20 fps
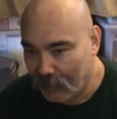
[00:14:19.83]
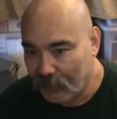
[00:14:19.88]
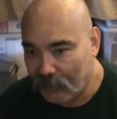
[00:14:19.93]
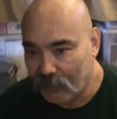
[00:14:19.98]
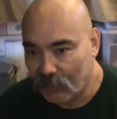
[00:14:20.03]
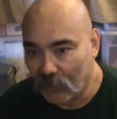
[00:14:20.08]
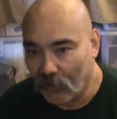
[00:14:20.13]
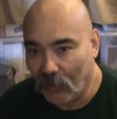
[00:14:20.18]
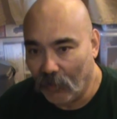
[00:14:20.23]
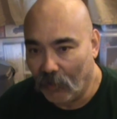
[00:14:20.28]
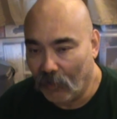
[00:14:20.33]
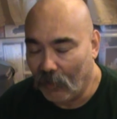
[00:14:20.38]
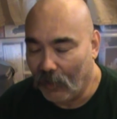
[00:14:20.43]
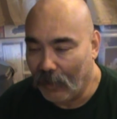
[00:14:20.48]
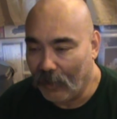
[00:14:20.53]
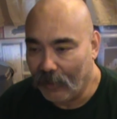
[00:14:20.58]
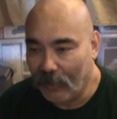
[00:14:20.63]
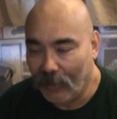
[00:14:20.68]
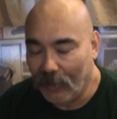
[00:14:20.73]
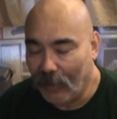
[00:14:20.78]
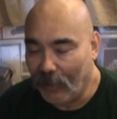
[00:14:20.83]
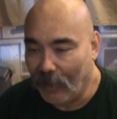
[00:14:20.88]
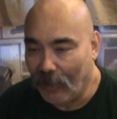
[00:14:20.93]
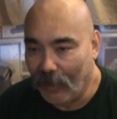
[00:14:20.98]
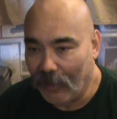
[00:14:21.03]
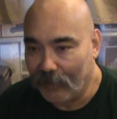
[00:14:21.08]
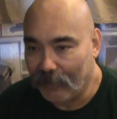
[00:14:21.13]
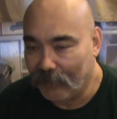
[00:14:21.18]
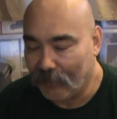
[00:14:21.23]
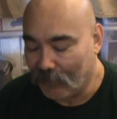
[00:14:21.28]
So
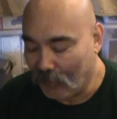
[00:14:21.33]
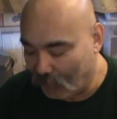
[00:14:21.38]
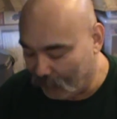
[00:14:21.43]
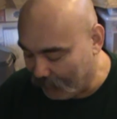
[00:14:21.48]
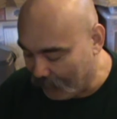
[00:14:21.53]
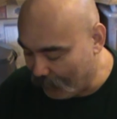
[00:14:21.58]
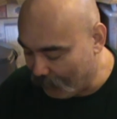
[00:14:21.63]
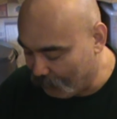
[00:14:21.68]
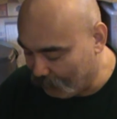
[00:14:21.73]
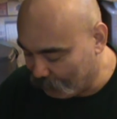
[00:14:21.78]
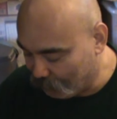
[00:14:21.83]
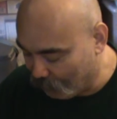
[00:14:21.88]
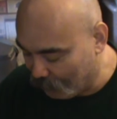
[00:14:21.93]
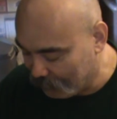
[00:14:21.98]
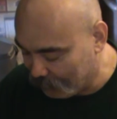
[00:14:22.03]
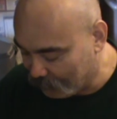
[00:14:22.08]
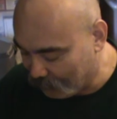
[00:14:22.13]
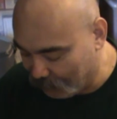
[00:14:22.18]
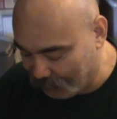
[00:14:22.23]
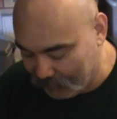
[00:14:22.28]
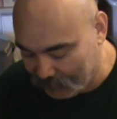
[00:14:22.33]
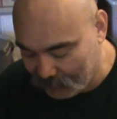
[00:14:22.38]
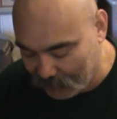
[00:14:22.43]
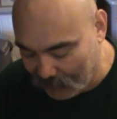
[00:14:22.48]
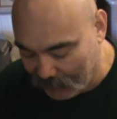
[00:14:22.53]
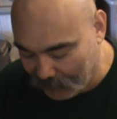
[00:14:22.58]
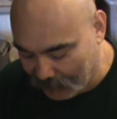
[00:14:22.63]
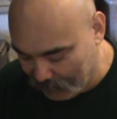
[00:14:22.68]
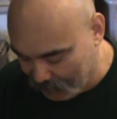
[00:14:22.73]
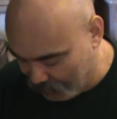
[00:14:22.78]
all they had was
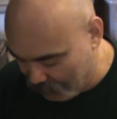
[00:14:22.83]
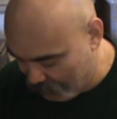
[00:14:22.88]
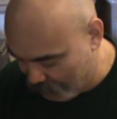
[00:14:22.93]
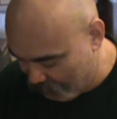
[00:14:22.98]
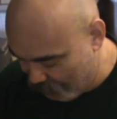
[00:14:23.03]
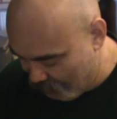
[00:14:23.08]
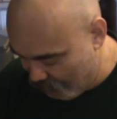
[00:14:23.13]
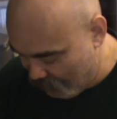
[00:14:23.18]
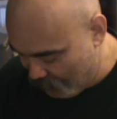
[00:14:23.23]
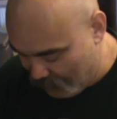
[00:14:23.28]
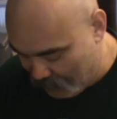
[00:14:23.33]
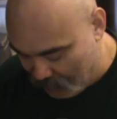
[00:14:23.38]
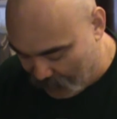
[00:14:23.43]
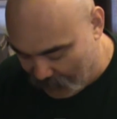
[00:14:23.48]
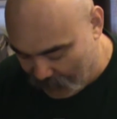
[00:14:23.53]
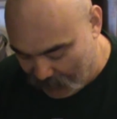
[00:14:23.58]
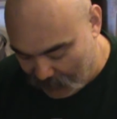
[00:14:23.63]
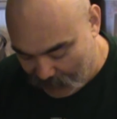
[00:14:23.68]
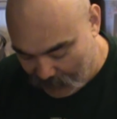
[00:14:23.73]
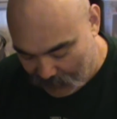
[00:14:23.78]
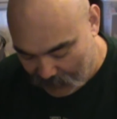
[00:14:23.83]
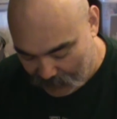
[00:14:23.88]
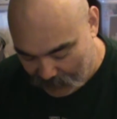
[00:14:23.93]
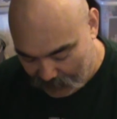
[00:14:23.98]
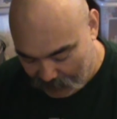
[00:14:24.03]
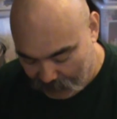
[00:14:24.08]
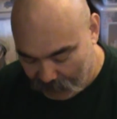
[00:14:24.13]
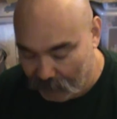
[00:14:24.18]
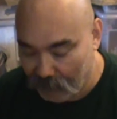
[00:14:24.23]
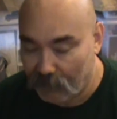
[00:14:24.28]
1/72nd,
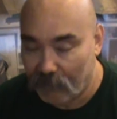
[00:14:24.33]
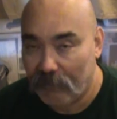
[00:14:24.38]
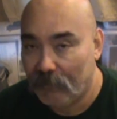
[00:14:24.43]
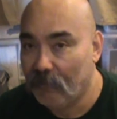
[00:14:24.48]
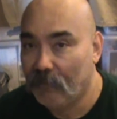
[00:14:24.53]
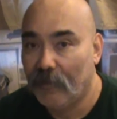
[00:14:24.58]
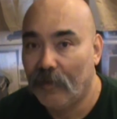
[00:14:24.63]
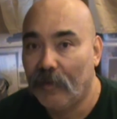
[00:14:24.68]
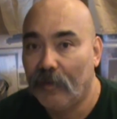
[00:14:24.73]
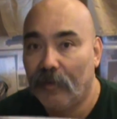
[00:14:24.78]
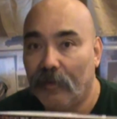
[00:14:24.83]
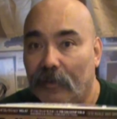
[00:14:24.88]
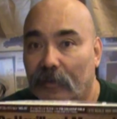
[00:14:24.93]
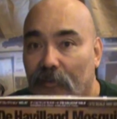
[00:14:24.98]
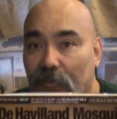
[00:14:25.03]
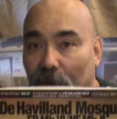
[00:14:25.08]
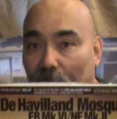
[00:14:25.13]
and so